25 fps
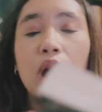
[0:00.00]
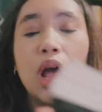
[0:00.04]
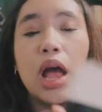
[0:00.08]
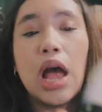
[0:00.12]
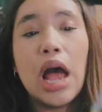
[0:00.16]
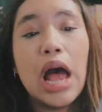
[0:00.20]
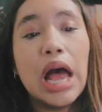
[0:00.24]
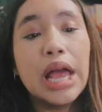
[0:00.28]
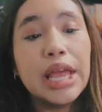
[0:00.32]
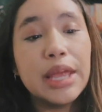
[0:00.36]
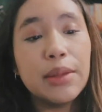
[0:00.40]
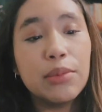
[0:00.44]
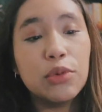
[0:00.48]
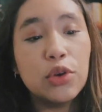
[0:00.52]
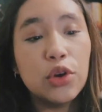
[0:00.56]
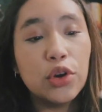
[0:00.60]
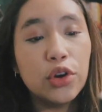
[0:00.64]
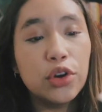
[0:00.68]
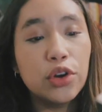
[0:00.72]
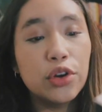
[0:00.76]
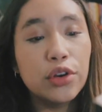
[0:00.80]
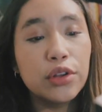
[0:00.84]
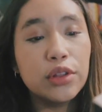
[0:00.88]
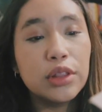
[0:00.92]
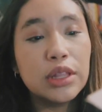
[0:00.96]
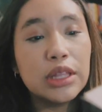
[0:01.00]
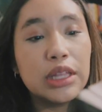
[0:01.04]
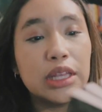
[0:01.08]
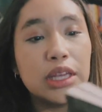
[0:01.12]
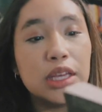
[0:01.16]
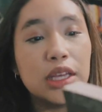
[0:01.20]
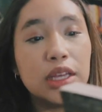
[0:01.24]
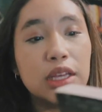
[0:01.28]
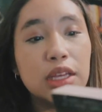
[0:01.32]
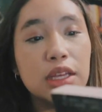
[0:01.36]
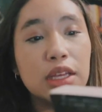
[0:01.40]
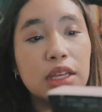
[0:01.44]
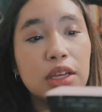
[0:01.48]
I am
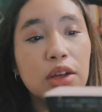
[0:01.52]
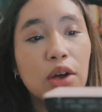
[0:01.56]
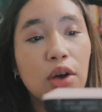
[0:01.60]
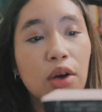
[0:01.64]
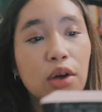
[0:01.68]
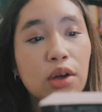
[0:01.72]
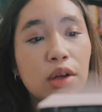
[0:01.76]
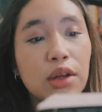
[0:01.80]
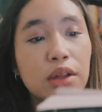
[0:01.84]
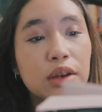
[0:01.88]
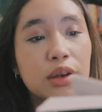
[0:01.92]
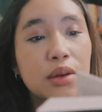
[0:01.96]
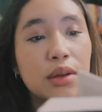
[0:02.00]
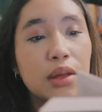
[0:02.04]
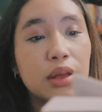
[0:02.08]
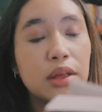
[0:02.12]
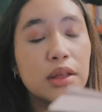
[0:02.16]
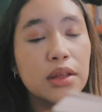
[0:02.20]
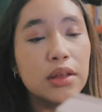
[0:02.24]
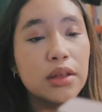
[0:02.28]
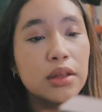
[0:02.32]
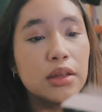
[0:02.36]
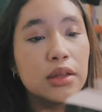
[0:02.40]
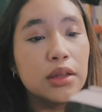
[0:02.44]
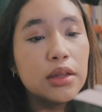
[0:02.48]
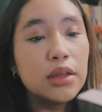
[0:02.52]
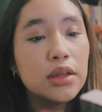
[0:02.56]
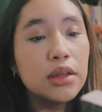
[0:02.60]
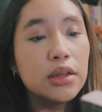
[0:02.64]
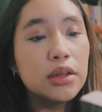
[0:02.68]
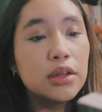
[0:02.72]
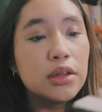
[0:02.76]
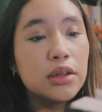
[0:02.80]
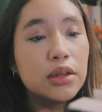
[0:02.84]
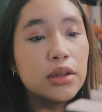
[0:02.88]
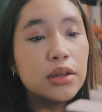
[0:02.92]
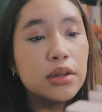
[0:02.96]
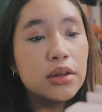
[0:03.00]
currently on
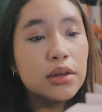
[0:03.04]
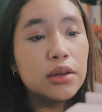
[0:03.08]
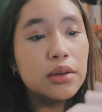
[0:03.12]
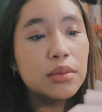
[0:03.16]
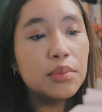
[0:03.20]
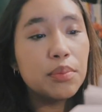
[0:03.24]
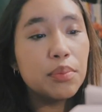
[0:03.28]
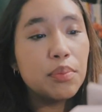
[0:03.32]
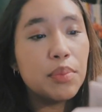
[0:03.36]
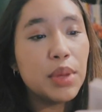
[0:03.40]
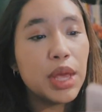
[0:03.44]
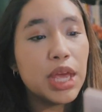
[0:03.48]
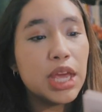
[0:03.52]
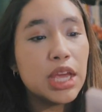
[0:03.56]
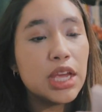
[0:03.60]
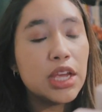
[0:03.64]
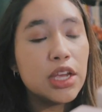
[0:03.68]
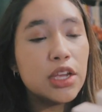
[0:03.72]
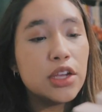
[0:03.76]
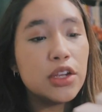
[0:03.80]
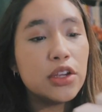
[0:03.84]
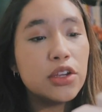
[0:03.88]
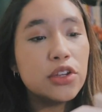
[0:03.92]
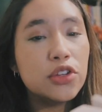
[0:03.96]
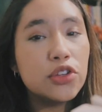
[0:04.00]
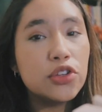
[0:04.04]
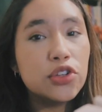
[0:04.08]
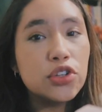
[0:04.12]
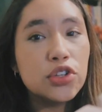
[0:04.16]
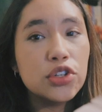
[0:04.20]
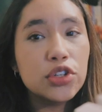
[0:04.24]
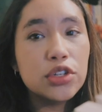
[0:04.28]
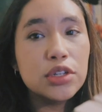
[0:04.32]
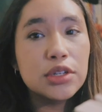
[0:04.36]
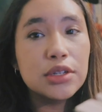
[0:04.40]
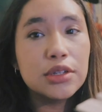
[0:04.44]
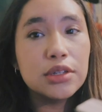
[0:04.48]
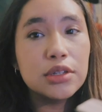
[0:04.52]

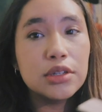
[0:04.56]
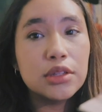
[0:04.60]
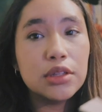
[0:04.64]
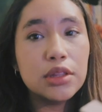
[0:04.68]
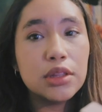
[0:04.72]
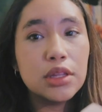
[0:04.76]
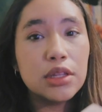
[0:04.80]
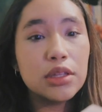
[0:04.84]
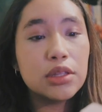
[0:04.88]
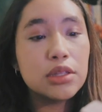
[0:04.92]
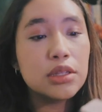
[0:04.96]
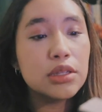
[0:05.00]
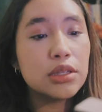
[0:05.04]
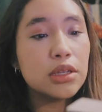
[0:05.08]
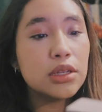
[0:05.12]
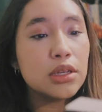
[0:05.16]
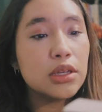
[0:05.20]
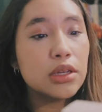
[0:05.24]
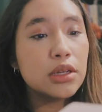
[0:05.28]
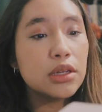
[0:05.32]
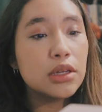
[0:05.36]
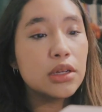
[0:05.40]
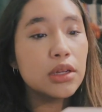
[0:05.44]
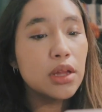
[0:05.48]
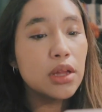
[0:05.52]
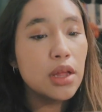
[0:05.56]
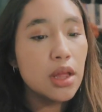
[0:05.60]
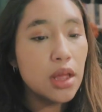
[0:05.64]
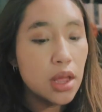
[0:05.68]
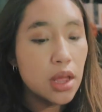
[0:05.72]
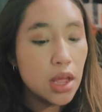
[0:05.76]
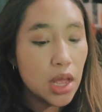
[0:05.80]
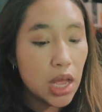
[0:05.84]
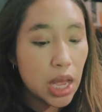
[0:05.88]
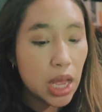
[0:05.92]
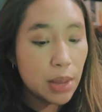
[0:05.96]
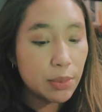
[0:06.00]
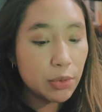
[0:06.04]
page
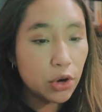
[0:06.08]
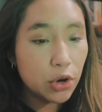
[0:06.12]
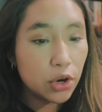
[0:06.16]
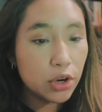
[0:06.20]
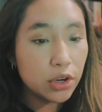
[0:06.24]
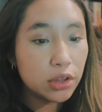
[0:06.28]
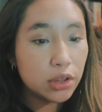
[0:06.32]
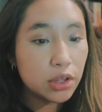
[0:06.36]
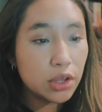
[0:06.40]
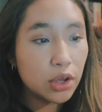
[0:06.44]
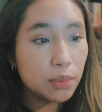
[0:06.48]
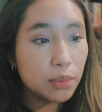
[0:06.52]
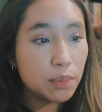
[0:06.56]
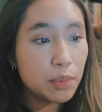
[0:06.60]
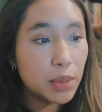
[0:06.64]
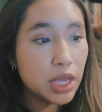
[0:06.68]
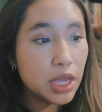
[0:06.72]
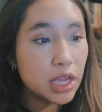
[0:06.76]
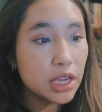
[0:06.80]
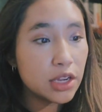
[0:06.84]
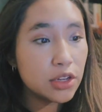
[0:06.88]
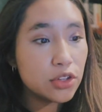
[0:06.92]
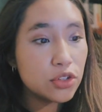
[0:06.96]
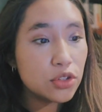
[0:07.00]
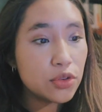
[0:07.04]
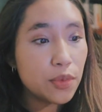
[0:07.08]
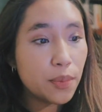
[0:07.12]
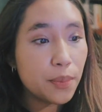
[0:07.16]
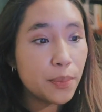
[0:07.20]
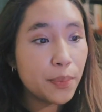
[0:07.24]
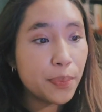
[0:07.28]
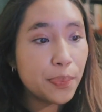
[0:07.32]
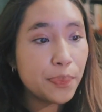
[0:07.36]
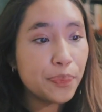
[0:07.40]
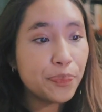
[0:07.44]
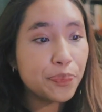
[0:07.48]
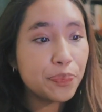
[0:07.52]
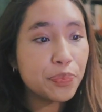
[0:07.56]

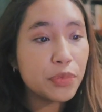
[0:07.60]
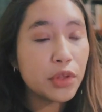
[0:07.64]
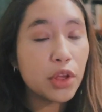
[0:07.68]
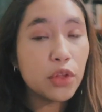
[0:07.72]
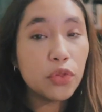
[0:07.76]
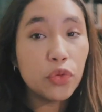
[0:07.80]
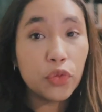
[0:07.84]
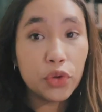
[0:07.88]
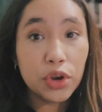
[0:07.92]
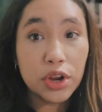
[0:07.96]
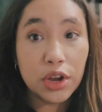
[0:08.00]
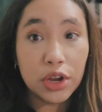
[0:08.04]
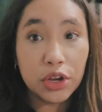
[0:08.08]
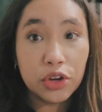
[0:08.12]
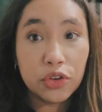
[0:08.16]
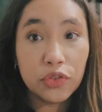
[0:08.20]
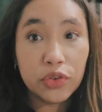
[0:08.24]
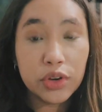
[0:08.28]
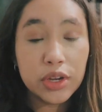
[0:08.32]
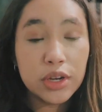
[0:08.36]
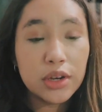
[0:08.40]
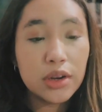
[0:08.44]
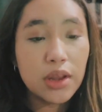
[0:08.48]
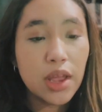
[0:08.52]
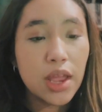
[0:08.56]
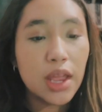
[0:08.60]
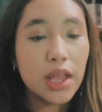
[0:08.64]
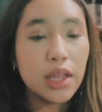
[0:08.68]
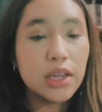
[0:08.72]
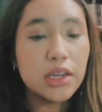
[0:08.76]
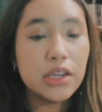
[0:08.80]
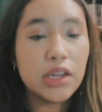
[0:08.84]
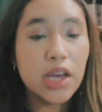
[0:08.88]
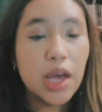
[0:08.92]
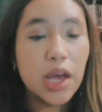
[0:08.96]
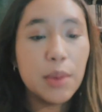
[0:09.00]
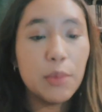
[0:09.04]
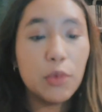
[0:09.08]
300,
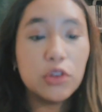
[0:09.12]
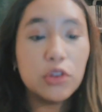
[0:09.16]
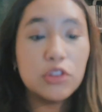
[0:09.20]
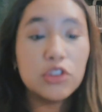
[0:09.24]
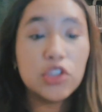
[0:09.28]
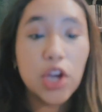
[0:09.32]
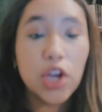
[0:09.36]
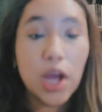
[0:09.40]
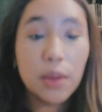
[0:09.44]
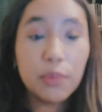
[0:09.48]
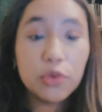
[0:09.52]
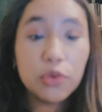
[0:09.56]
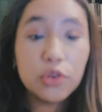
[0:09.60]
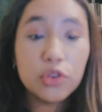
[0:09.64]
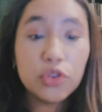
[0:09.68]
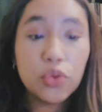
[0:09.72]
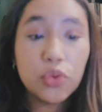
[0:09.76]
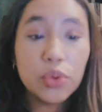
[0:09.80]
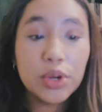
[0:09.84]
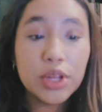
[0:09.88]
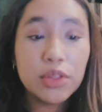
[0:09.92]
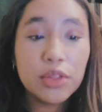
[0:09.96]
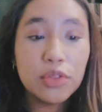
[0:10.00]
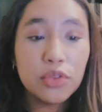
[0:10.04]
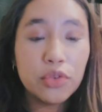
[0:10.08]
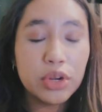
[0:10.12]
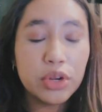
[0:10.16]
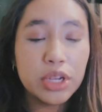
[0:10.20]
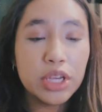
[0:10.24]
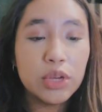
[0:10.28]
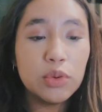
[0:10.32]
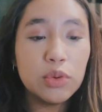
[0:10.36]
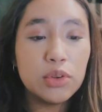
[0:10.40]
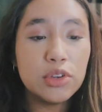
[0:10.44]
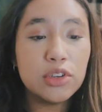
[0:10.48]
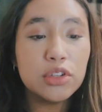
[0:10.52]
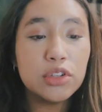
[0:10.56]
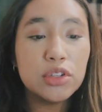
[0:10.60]
and I'm on chapter 23,
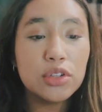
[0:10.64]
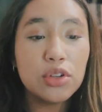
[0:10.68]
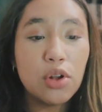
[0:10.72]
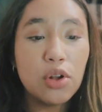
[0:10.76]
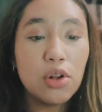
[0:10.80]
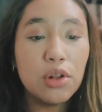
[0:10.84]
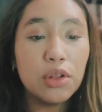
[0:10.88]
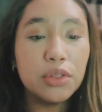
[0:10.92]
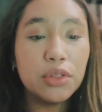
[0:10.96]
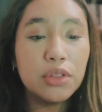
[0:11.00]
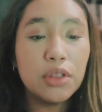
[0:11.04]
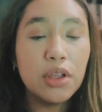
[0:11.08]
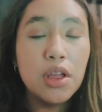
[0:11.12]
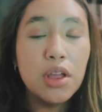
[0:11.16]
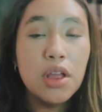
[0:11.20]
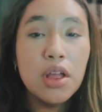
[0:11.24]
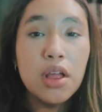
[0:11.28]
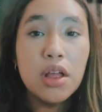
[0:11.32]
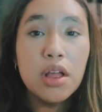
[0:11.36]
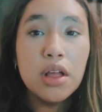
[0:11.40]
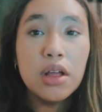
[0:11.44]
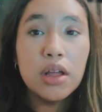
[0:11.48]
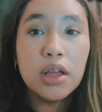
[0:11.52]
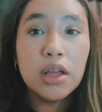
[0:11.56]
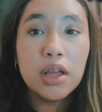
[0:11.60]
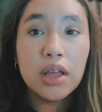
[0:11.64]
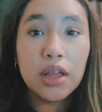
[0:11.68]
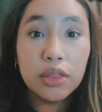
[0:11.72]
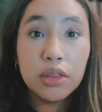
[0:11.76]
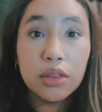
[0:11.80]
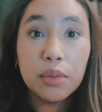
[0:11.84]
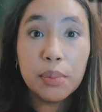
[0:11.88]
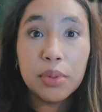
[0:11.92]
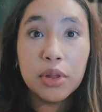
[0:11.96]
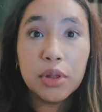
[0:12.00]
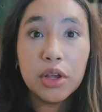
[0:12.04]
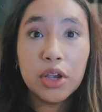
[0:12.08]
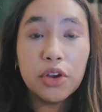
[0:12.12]
which is called In the
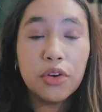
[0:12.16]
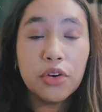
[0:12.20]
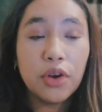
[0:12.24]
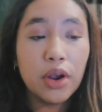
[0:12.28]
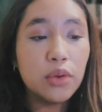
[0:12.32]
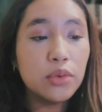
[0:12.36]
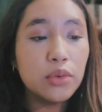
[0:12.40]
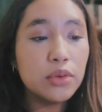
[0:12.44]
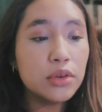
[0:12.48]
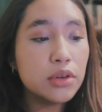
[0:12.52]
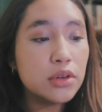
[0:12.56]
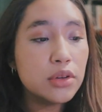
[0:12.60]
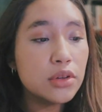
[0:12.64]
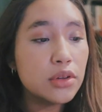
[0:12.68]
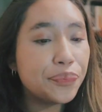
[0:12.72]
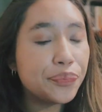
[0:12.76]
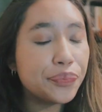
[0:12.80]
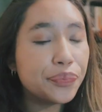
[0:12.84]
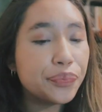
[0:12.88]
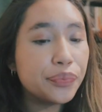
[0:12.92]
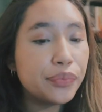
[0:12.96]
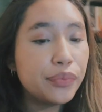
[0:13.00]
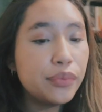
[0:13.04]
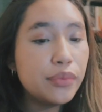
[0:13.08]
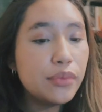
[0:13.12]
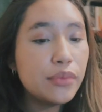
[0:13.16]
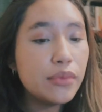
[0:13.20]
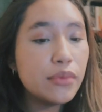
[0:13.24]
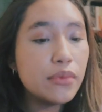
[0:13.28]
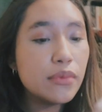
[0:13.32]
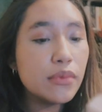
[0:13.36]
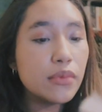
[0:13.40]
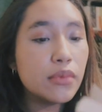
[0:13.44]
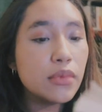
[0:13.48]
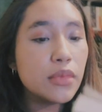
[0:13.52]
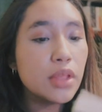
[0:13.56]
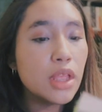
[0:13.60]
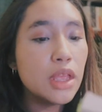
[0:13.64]
Playground.
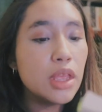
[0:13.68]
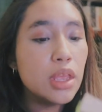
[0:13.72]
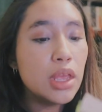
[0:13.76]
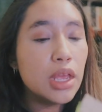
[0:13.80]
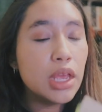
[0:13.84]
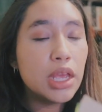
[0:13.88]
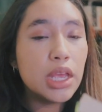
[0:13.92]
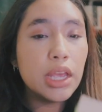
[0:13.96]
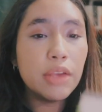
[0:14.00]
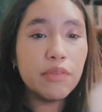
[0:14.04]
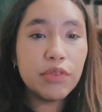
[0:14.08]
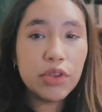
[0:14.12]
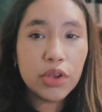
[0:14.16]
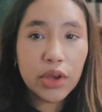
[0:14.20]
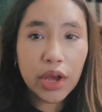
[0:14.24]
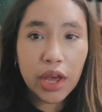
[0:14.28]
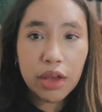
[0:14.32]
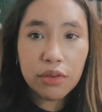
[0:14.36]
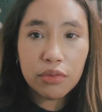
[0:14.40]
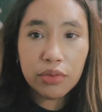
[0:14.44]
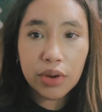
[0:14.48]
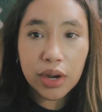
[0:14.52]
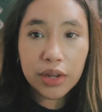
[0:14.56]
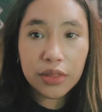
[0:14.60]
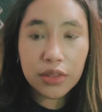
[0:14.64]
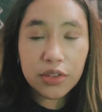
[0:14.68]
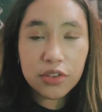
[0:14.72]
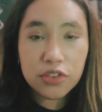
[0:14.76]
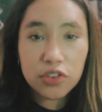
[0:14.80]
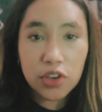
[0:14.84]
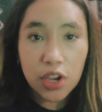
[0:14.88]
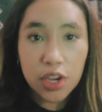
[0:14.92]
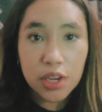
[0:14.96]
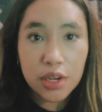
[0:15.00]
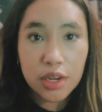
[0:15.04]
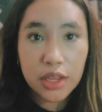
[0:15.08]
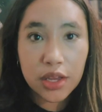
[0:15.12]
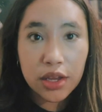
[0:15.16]
If you have read The
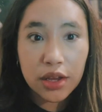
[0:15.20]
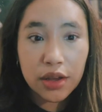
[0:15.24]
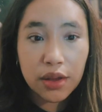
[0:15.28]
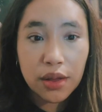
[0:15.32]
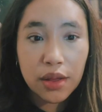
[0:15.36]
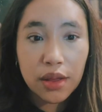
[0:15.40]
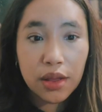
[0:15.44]
Shining,